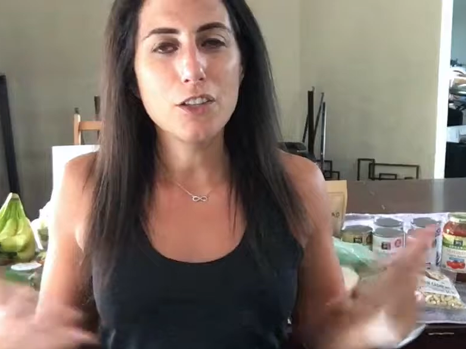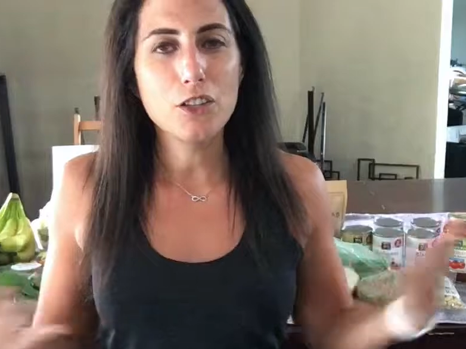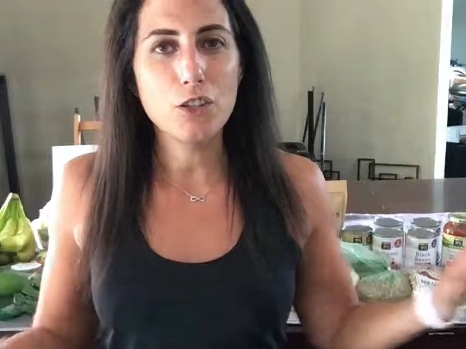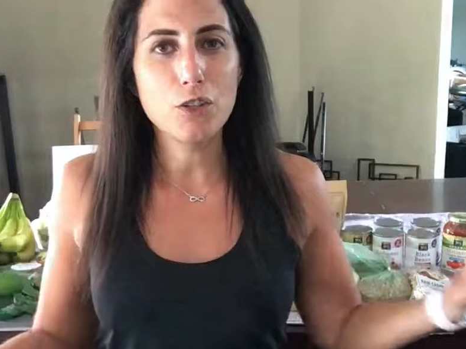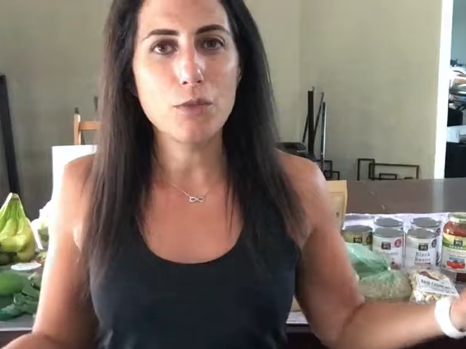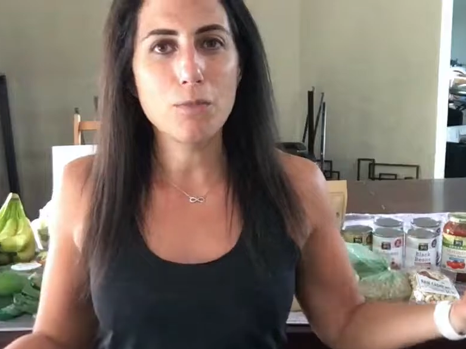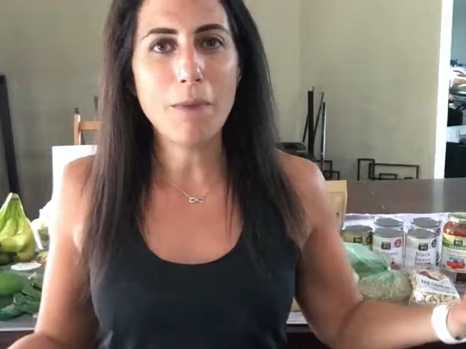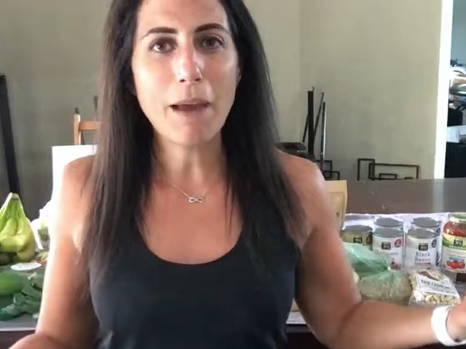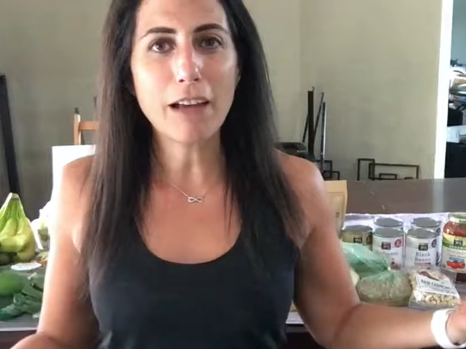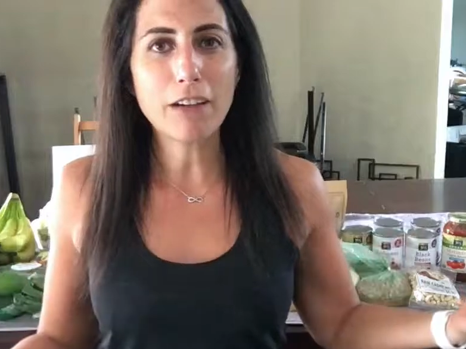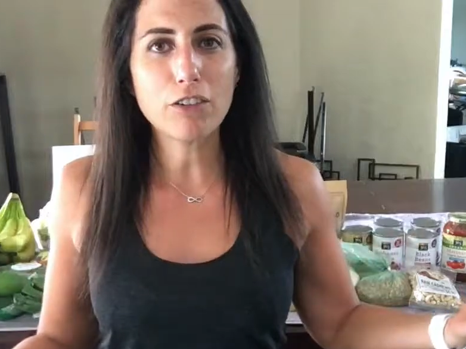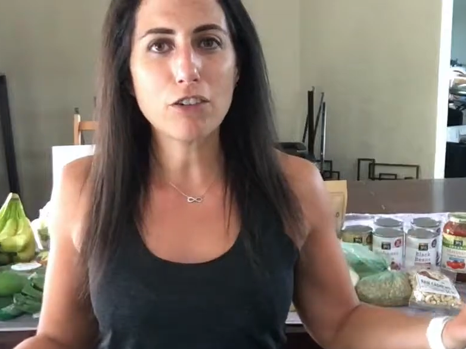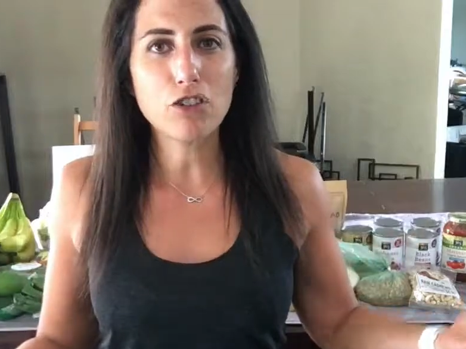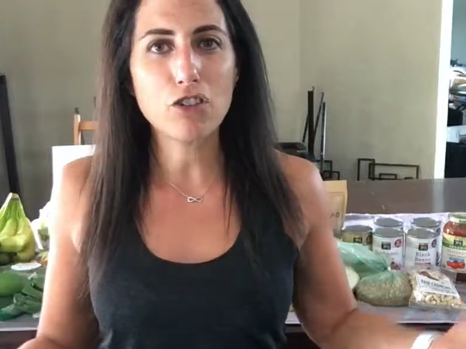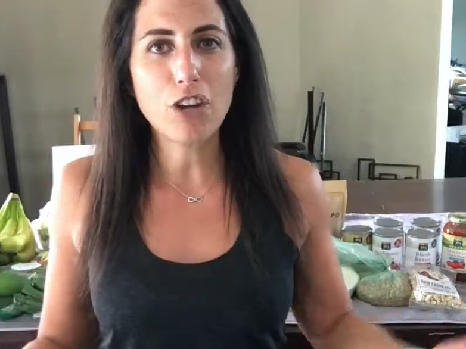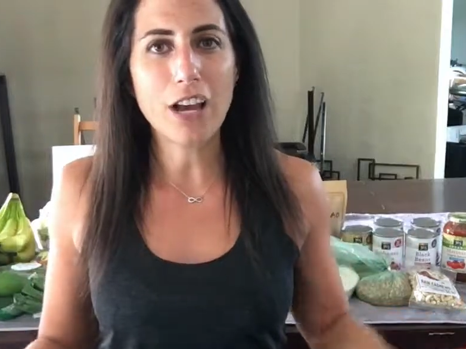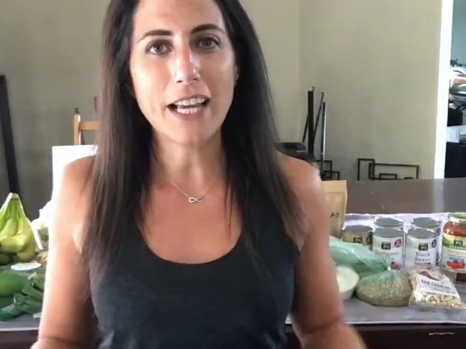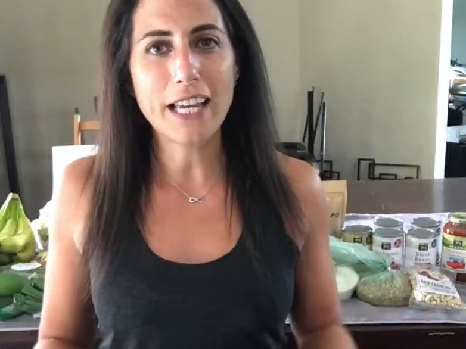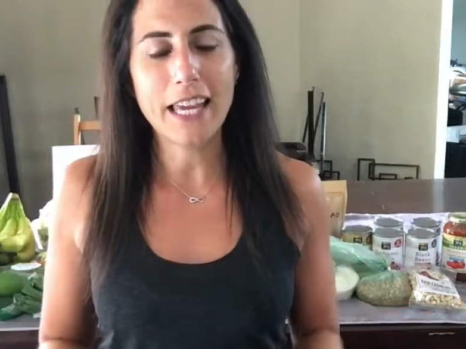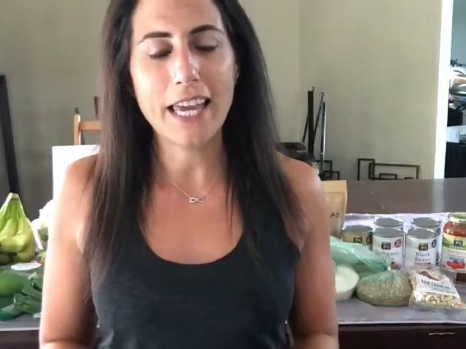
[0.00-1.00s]
to macro
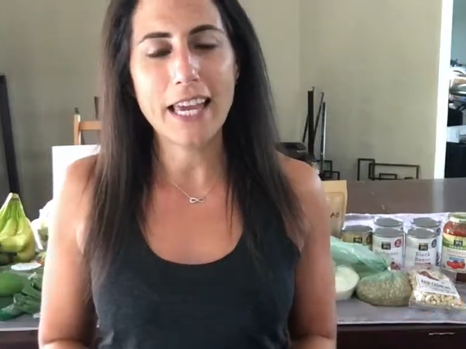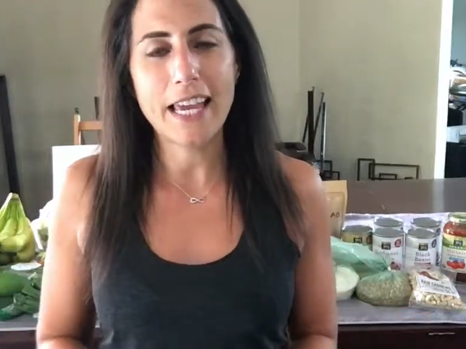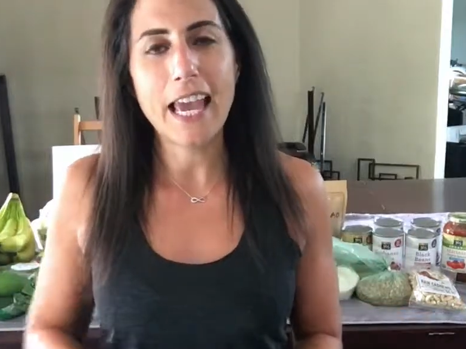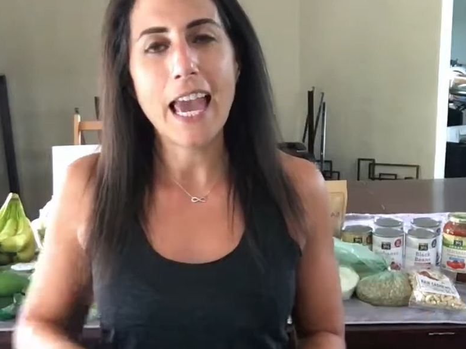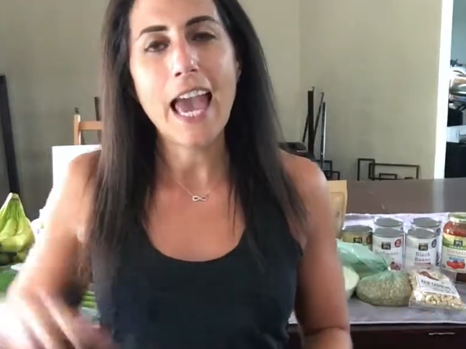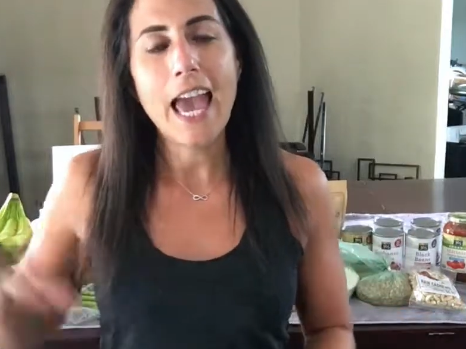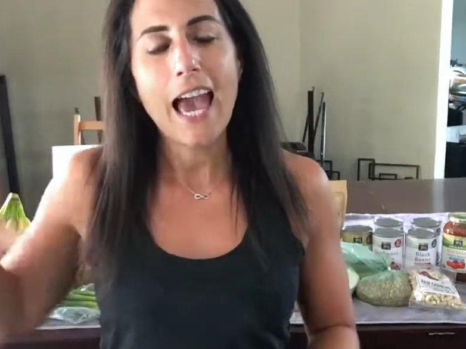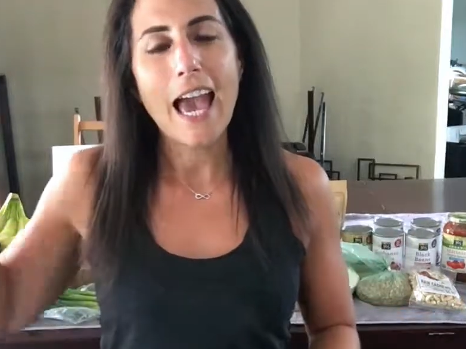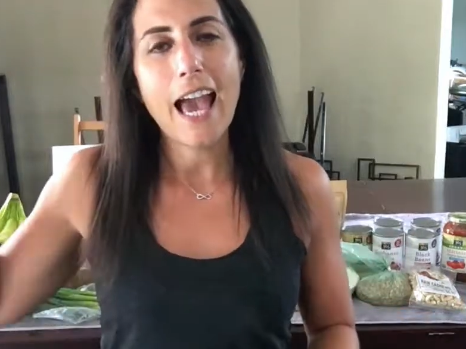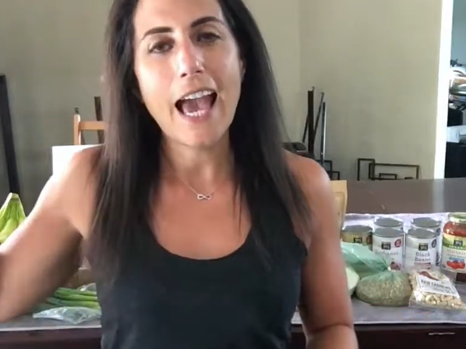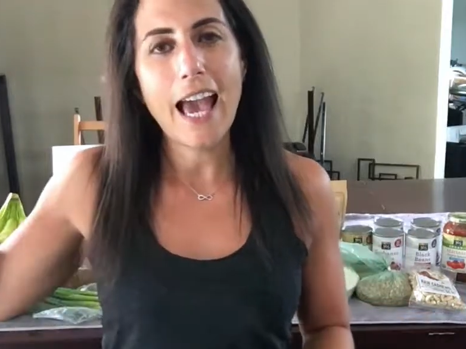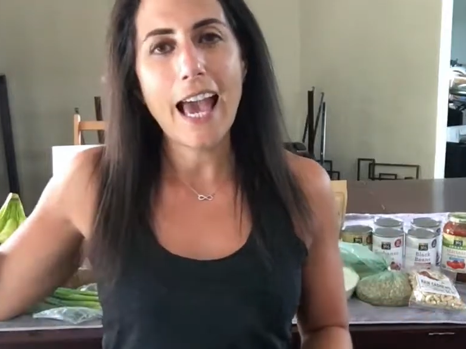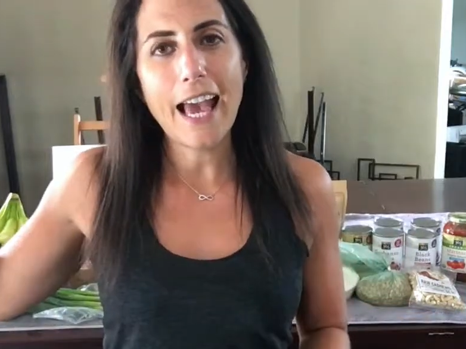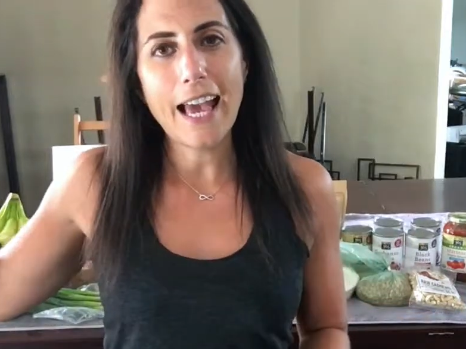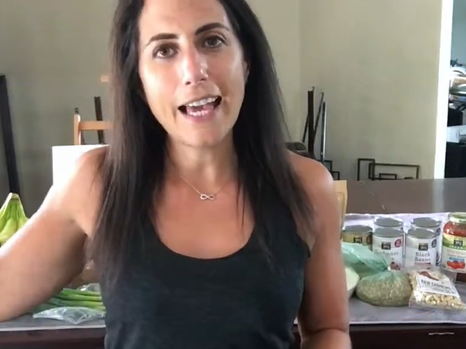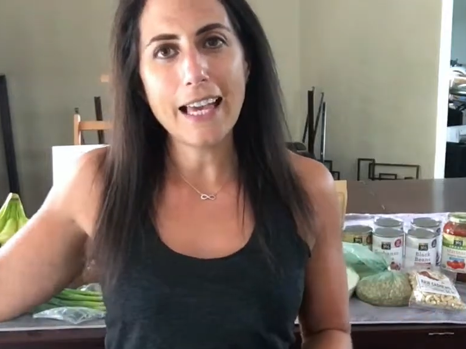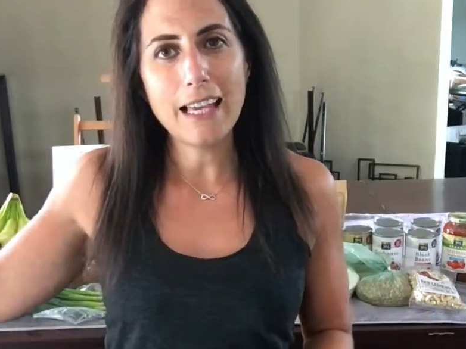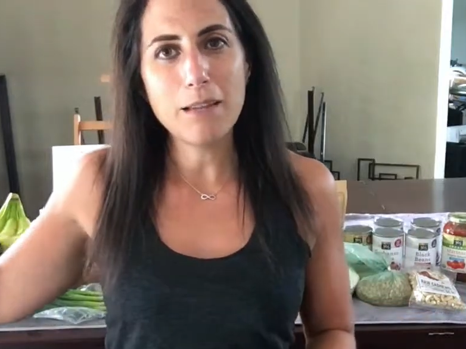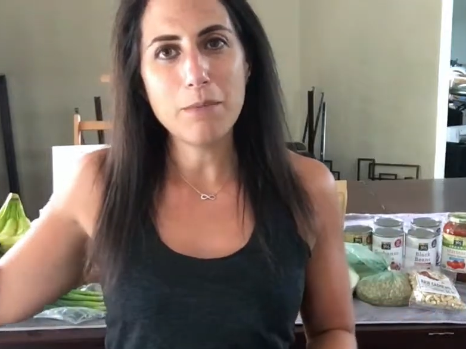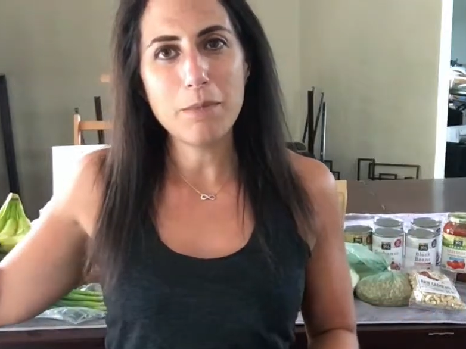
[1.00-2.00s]
tracking
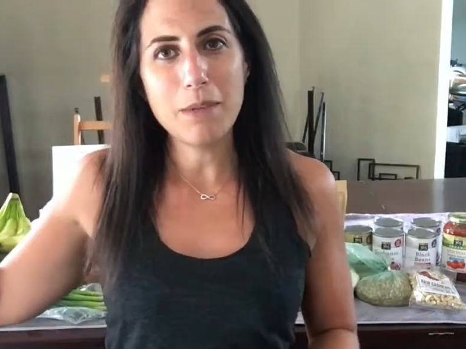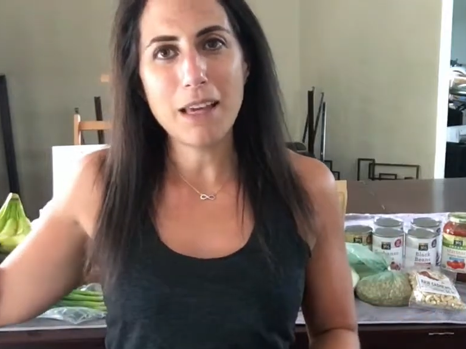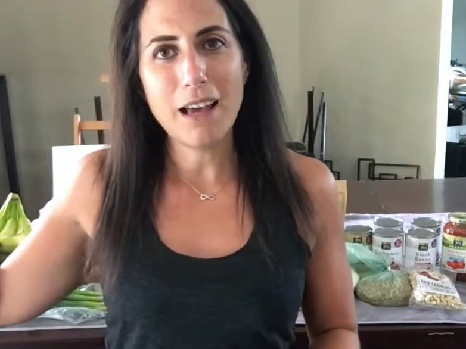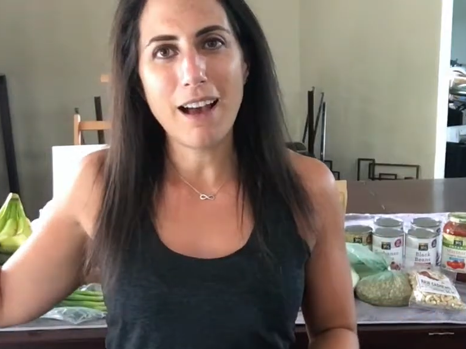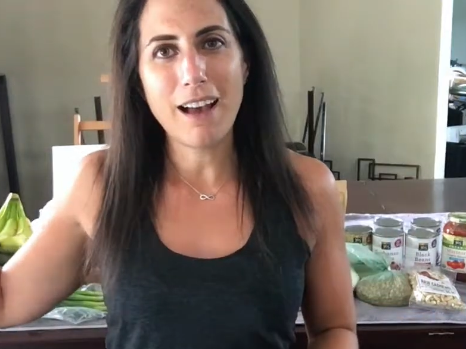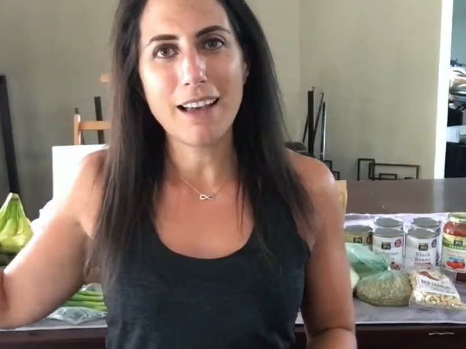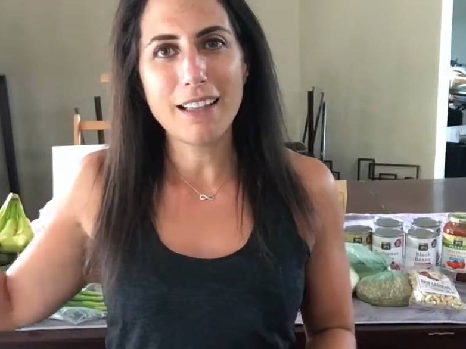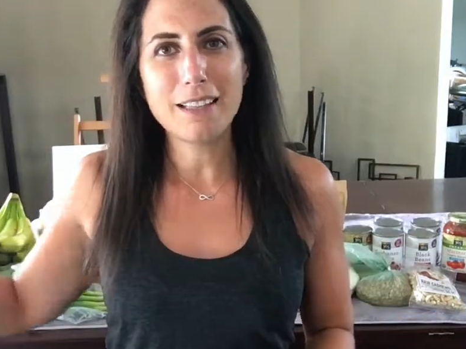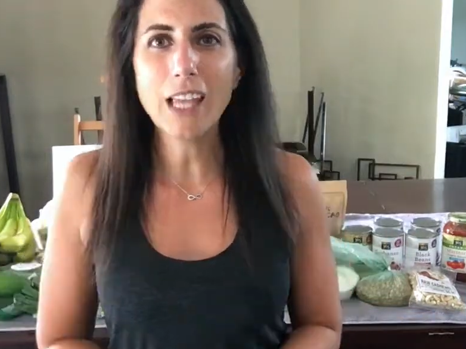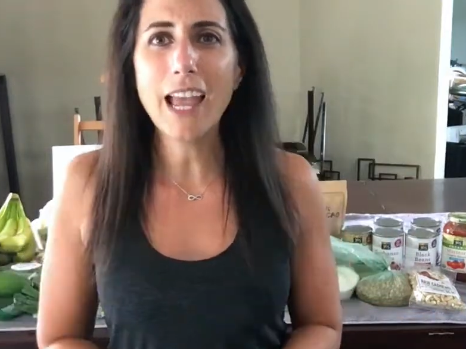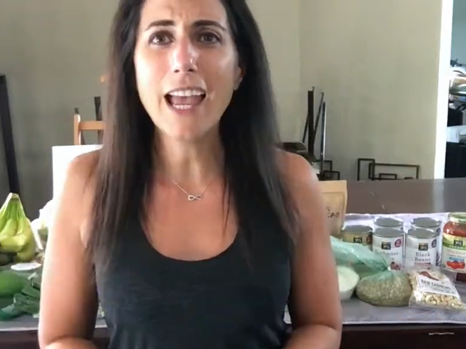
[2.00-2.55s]
and beyond.